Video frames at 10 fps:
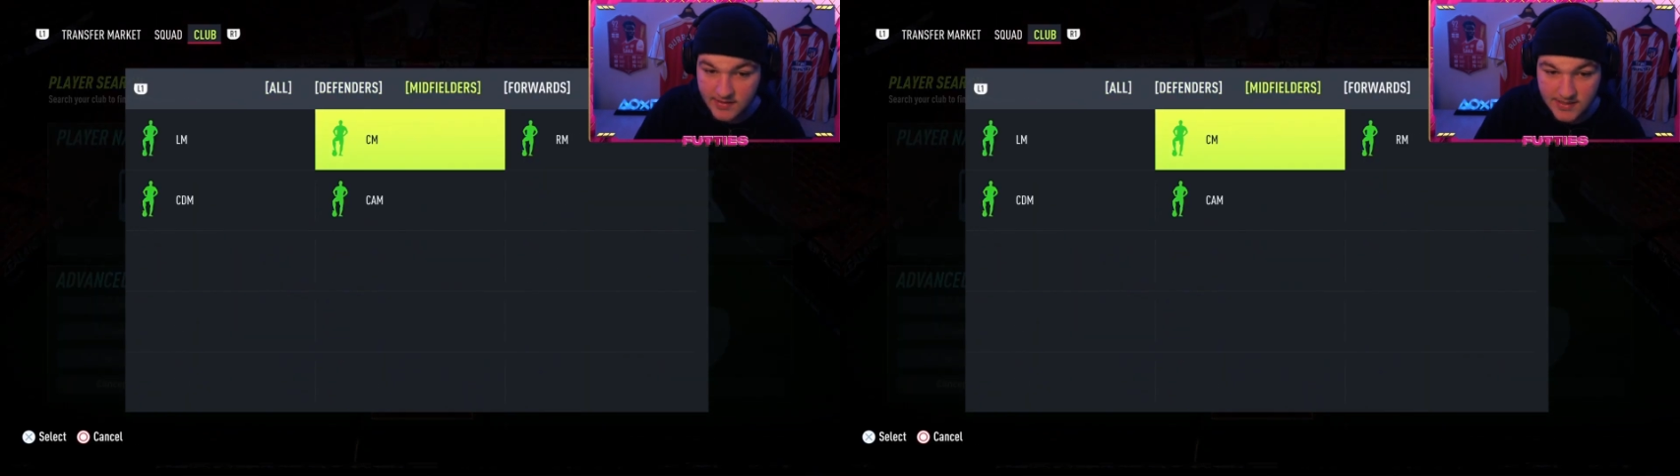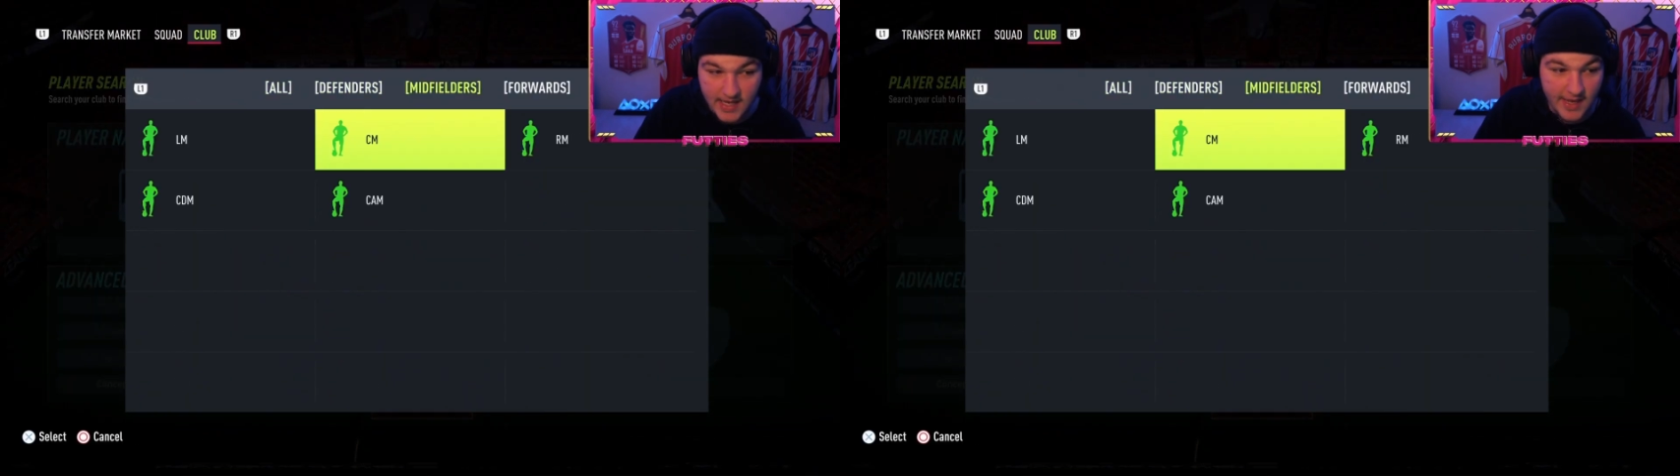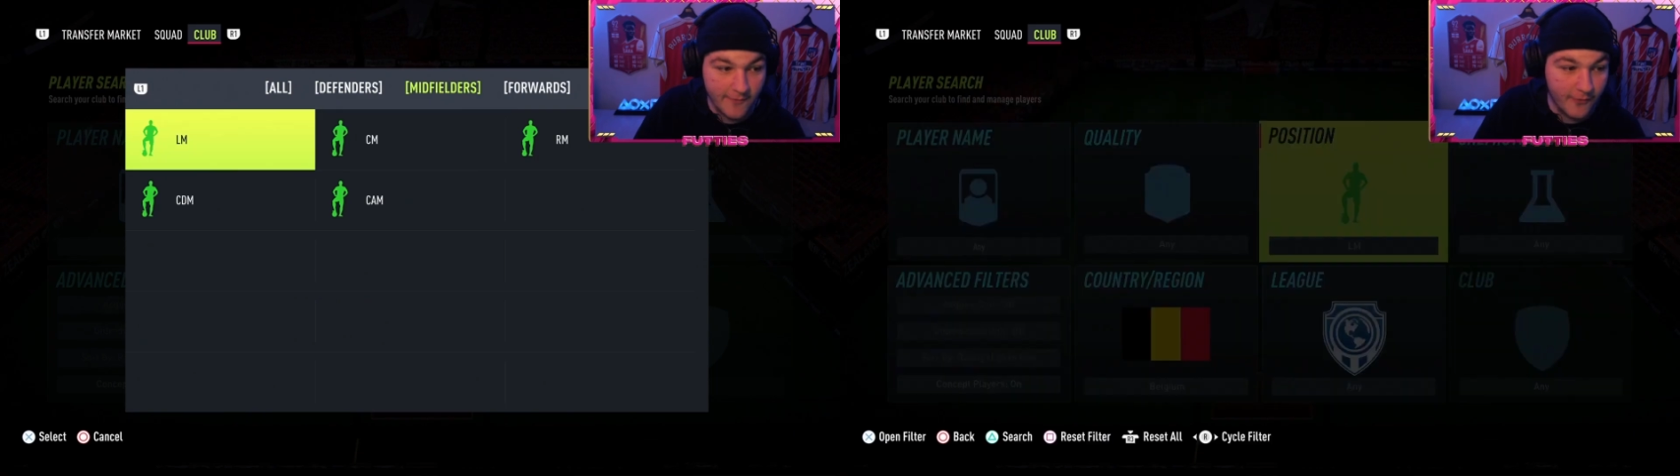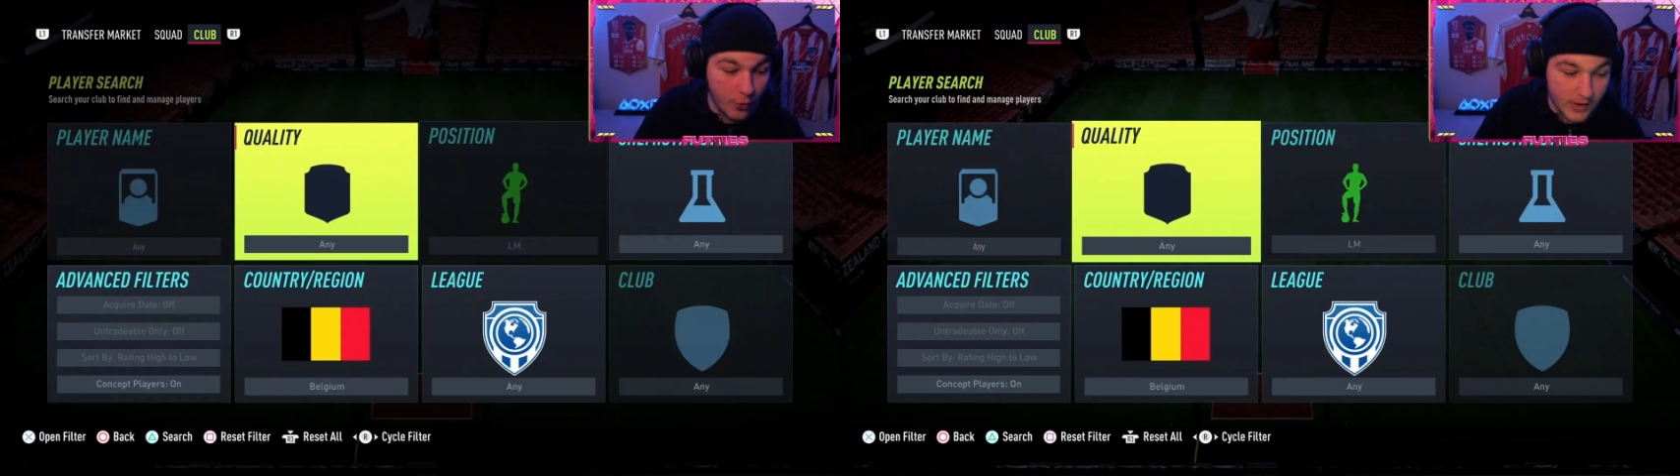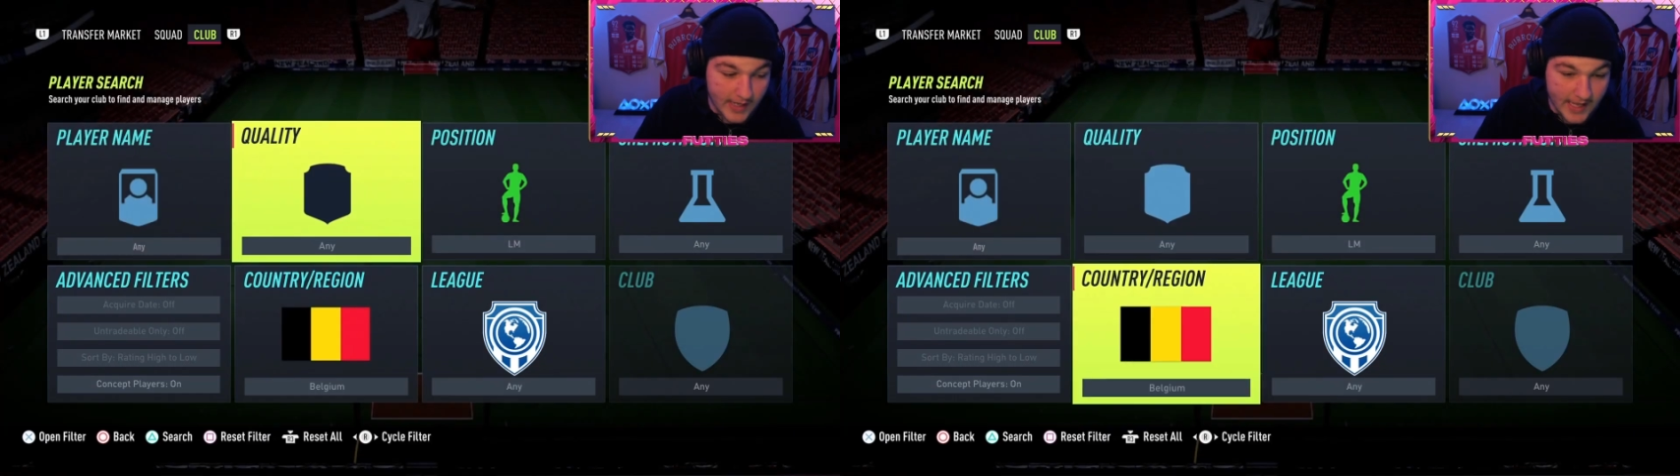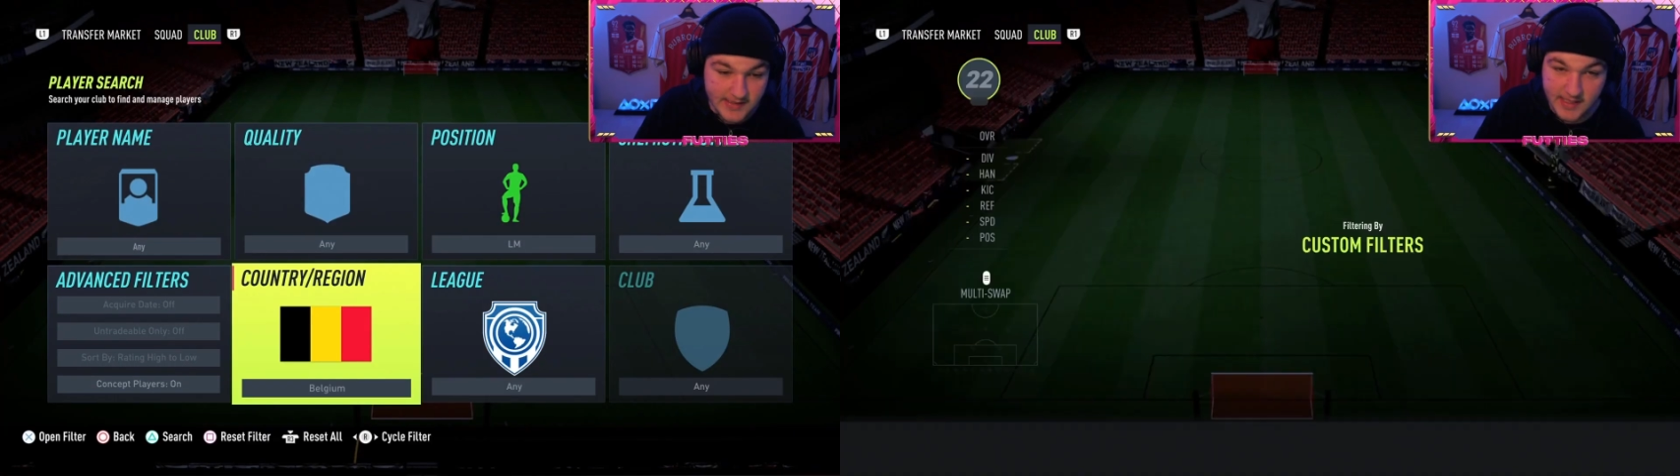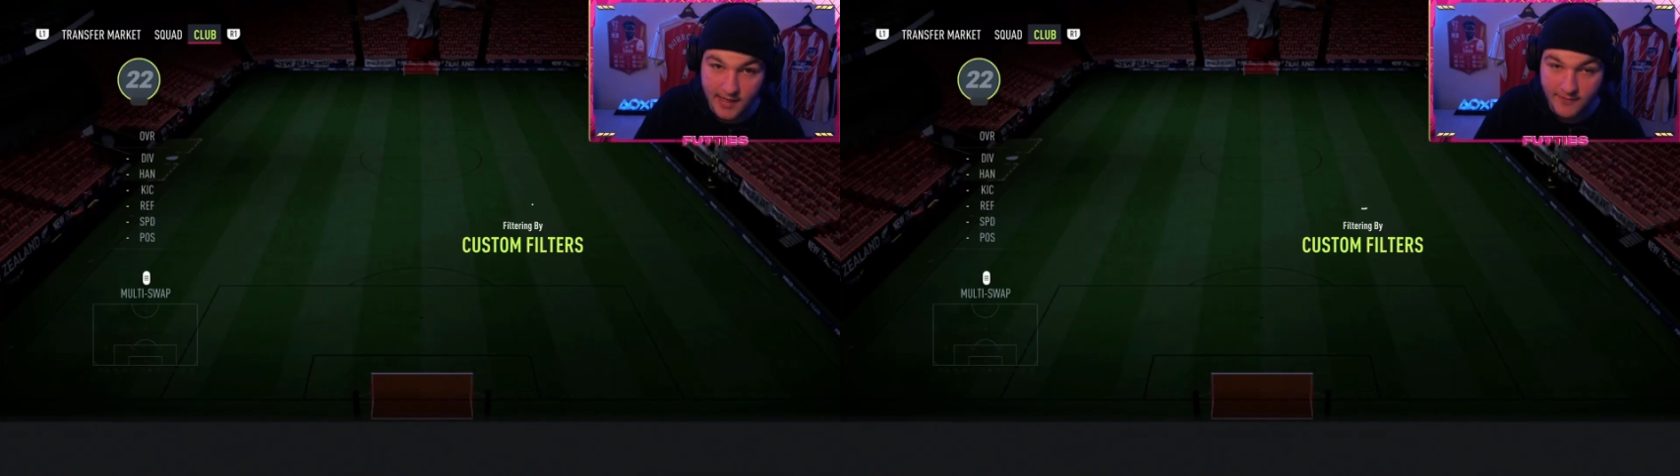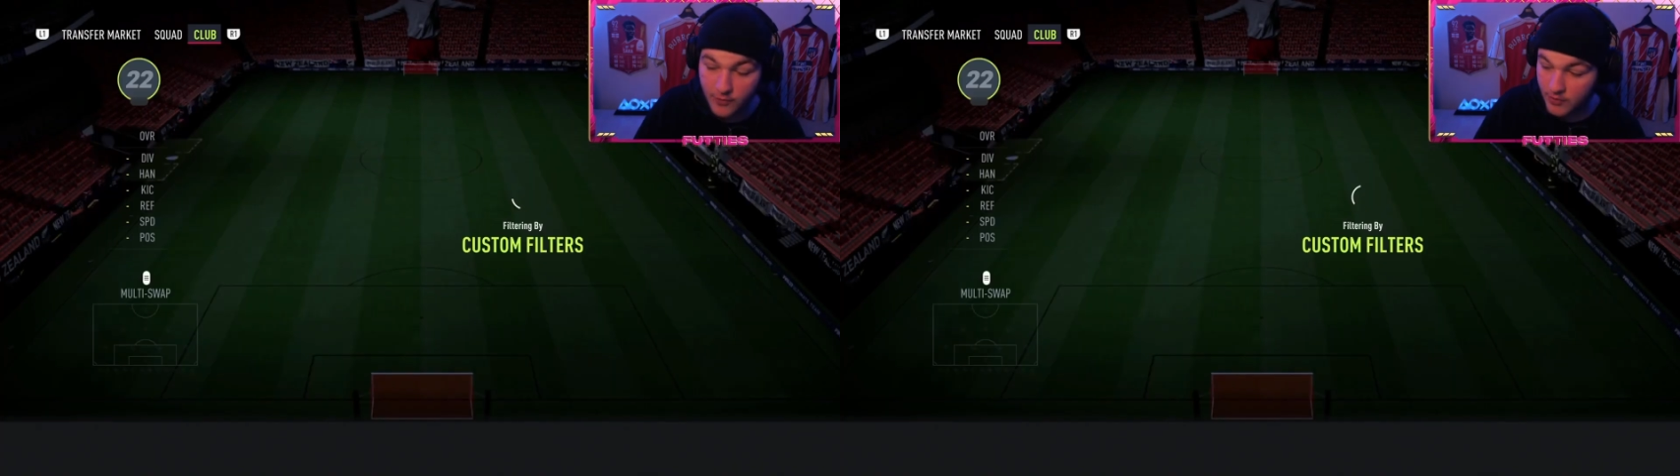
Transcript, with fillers: say Thorgan Hazard for